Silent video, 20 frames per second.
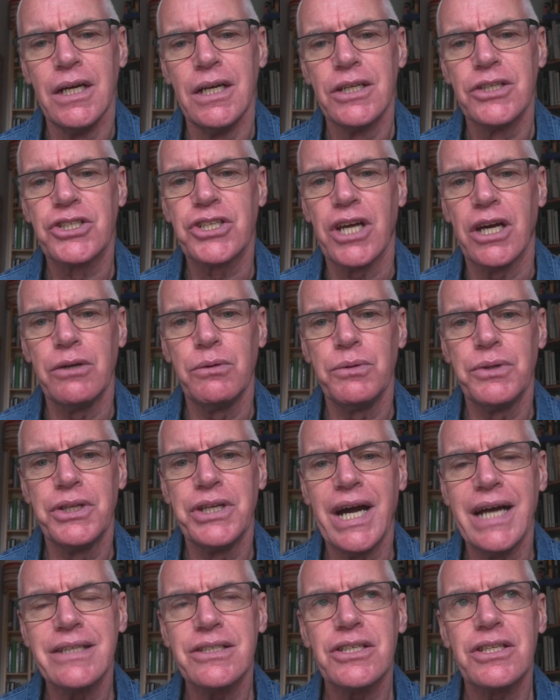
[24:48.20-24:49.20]
So
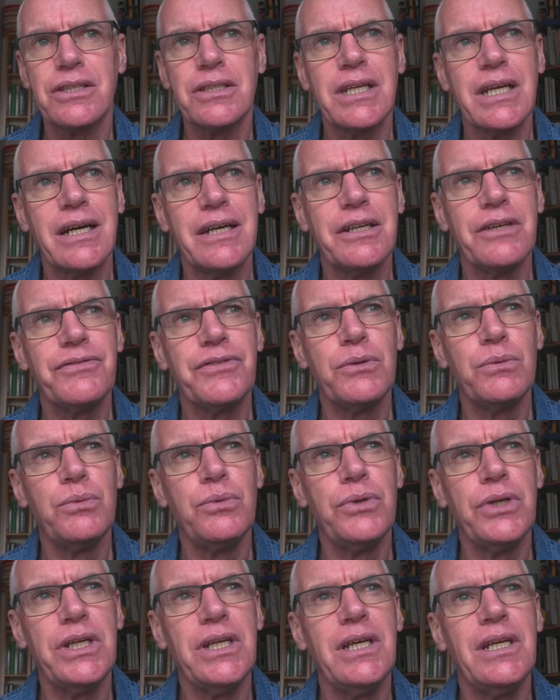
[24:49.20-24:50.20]
that's the kind of the
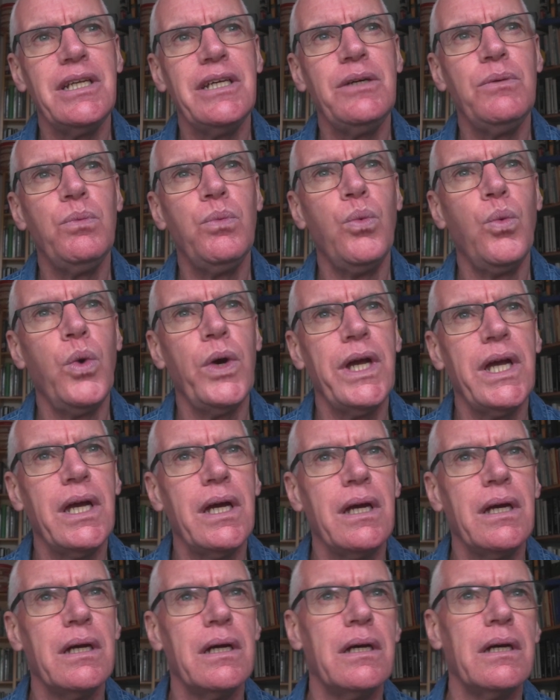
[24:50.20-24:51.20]
really
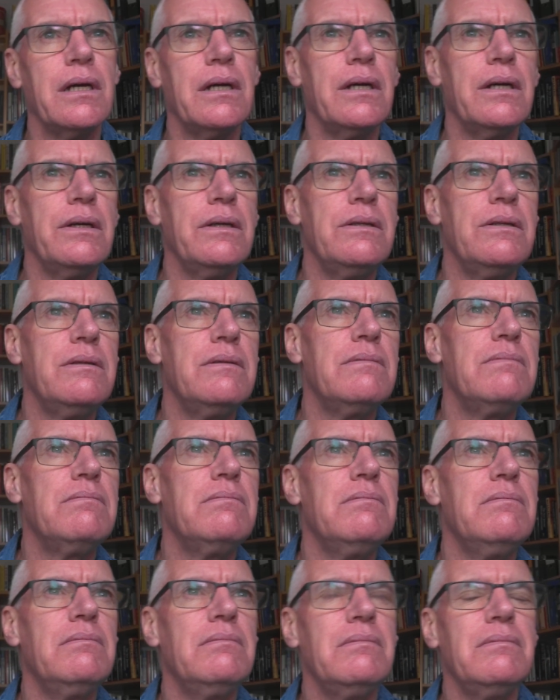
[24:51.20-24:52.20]
weird,
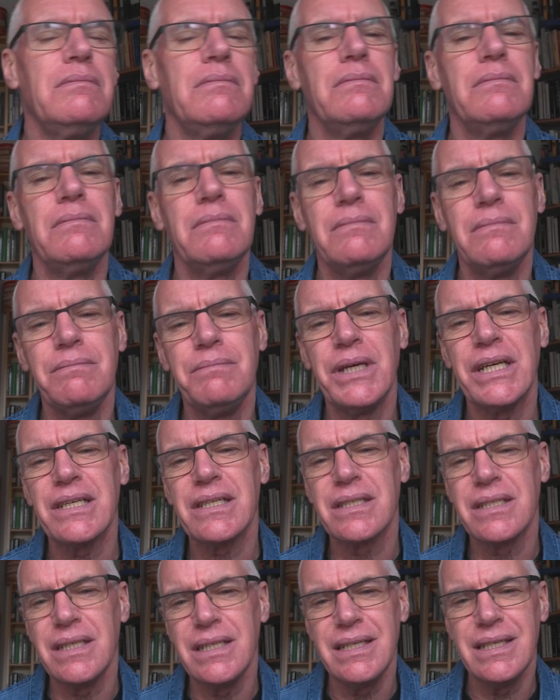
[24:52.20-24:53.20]

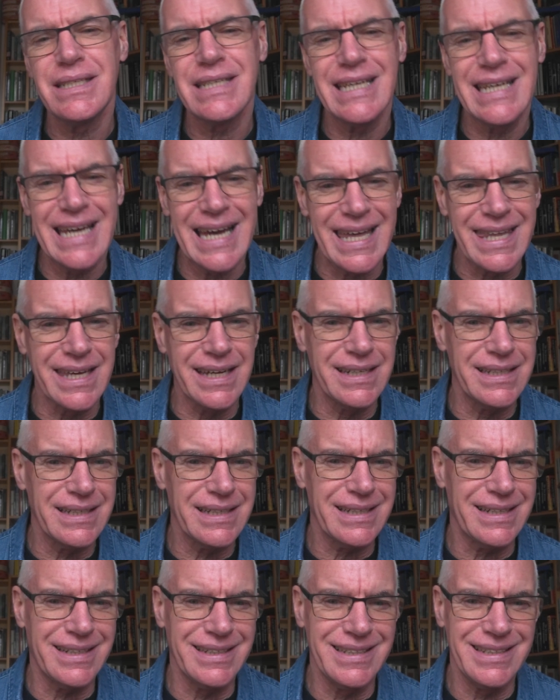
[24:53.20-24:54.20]
mixing together
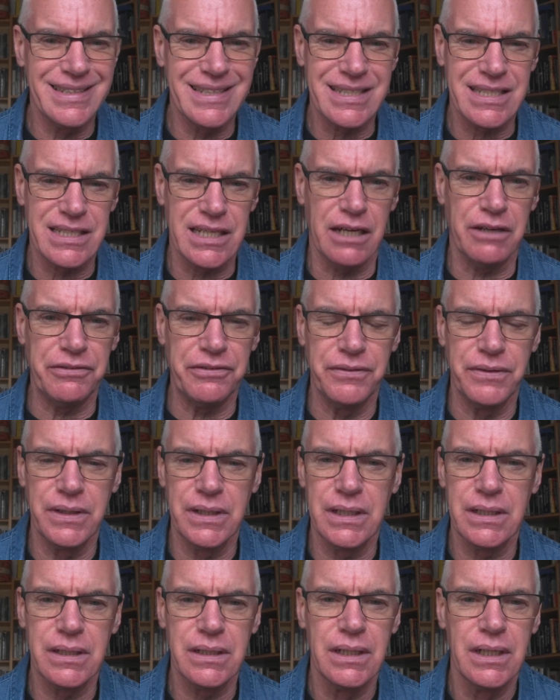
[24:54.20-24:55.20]
kind of stuff
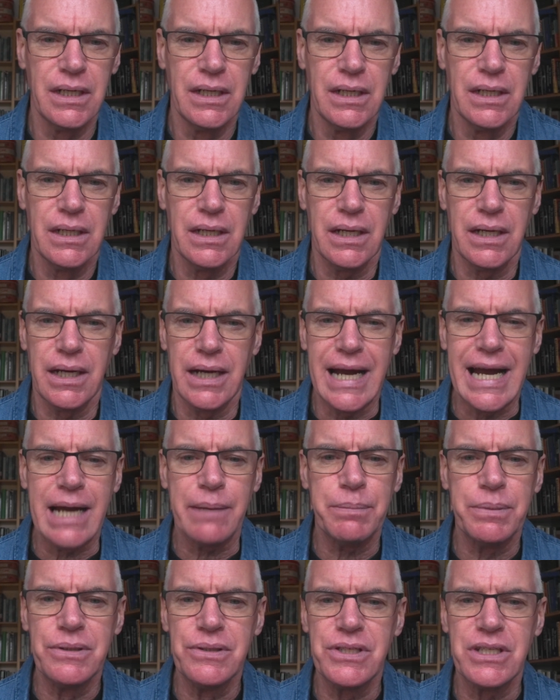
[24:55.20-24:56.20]
that
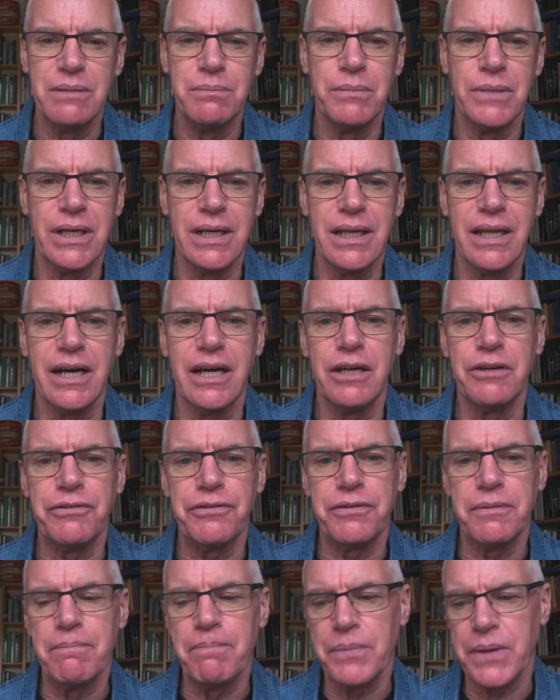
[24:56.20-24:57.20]
happens in my
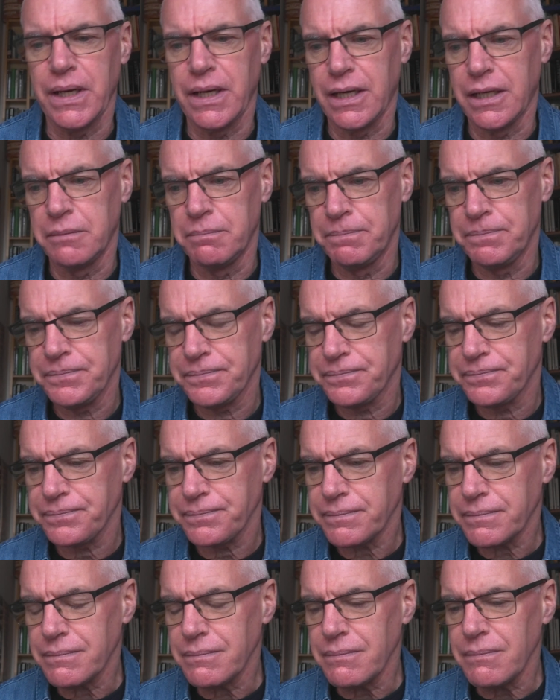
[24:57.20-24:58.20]
life. And
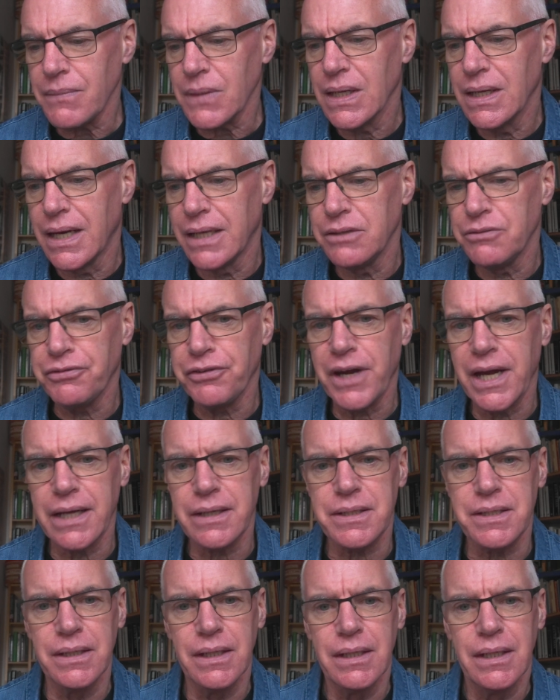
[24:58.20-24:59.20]
in
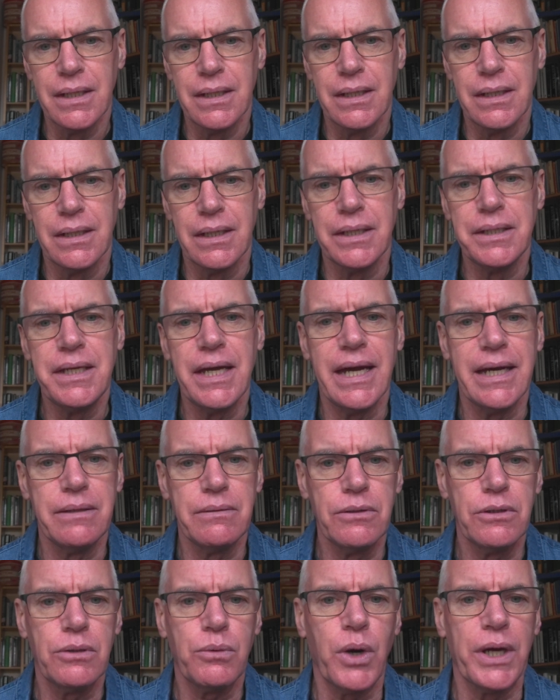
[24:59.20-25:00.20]
fact,
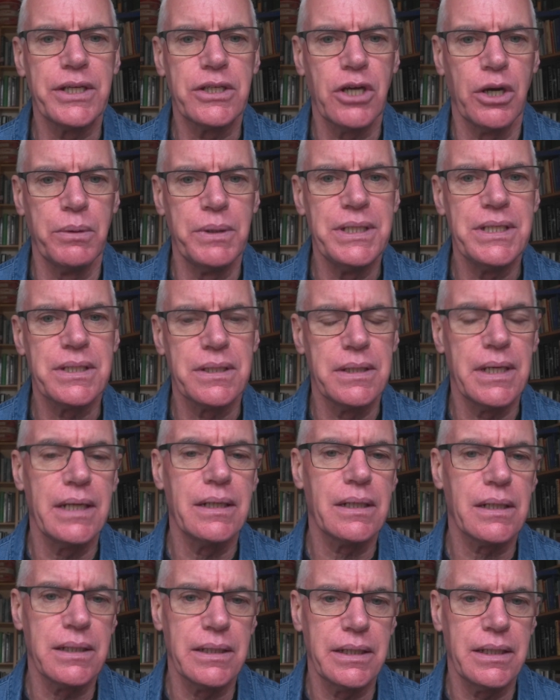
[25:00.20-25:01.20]
again, quite
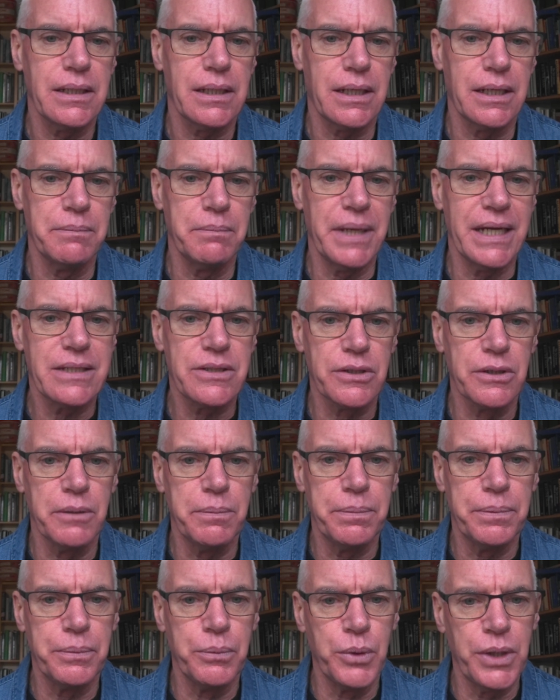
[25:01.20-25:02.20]
coincidentally, I met
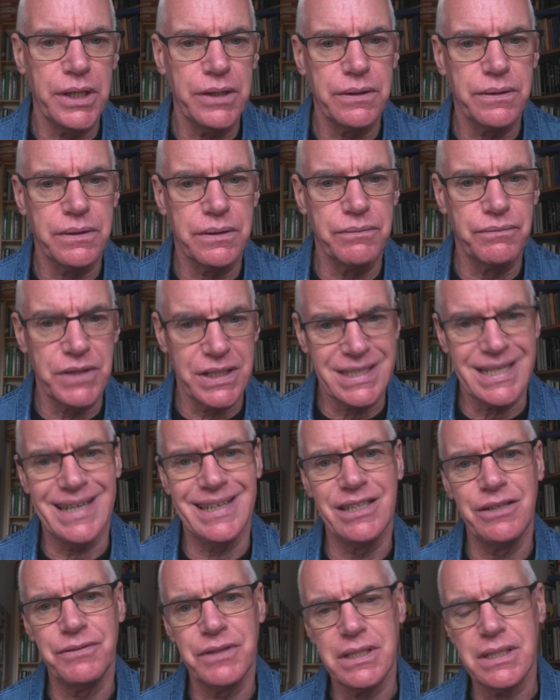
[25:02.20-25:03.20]
up with
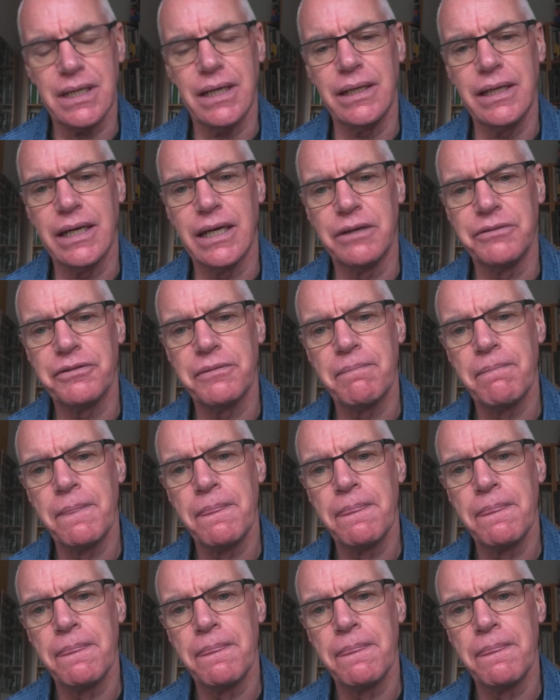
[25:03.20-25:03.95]
Vitaly Viteliev